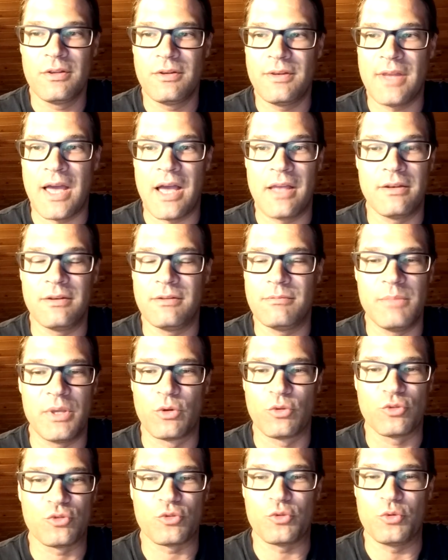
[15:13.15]
Not in
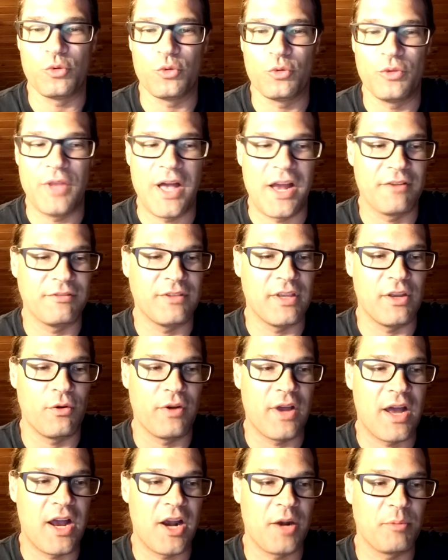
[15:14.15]
middle school, not if they
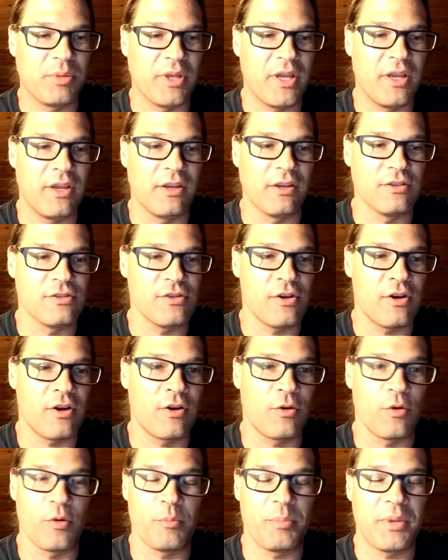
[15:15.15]
don't know how to play a
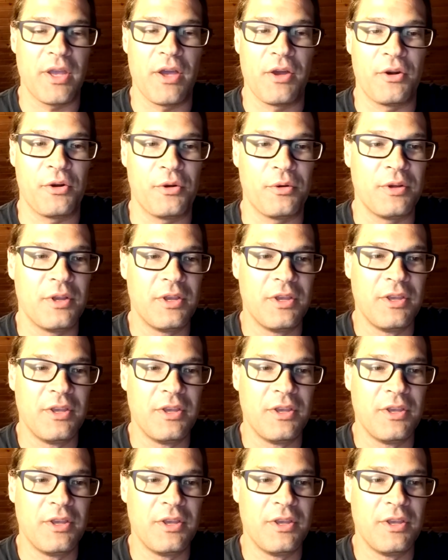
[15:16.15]
guitar or piano.